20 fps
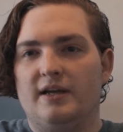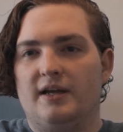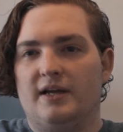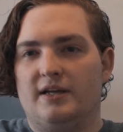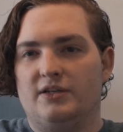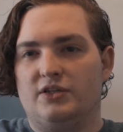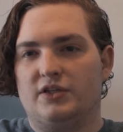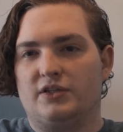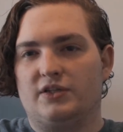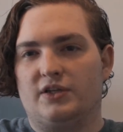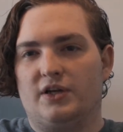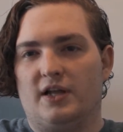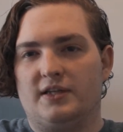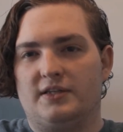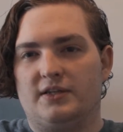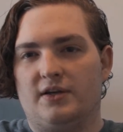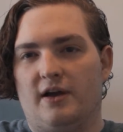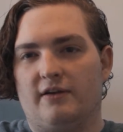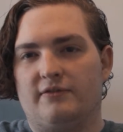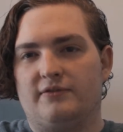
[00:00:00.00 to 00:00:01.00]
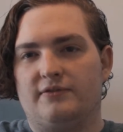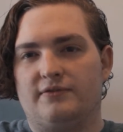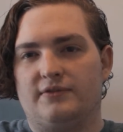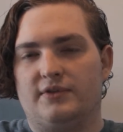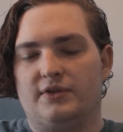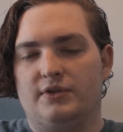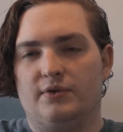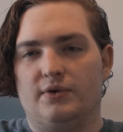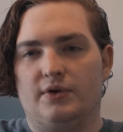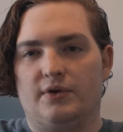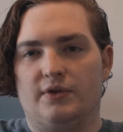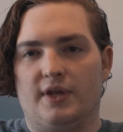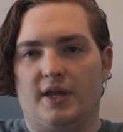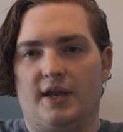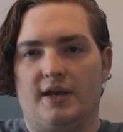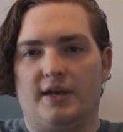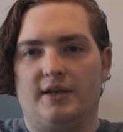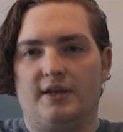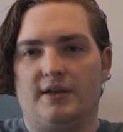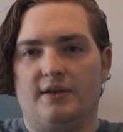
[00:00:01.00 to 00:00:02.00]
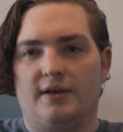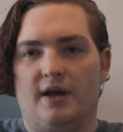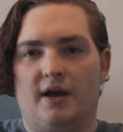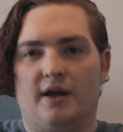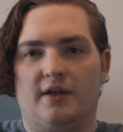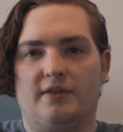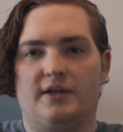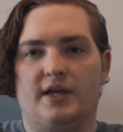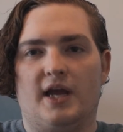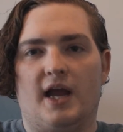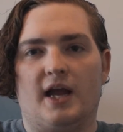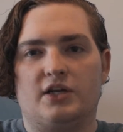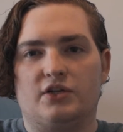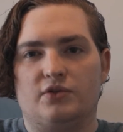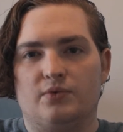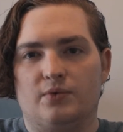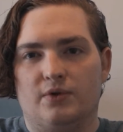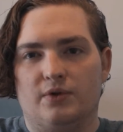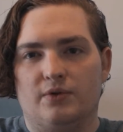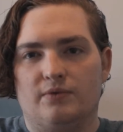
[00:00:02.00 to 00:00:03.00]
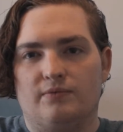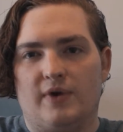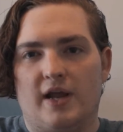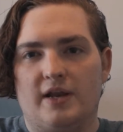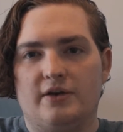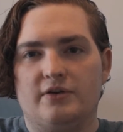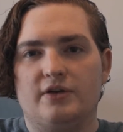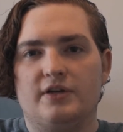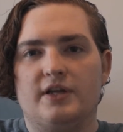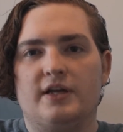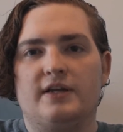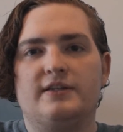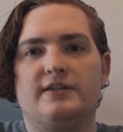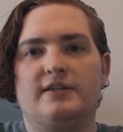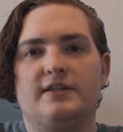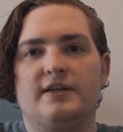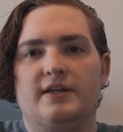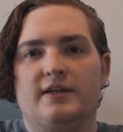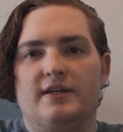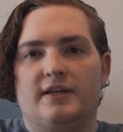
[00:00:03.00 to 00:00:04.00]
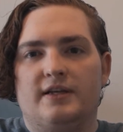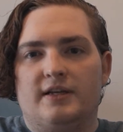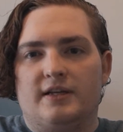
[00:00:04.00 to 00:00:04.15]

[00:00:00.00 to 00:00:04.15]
It just cuts off sooner than the actual render does,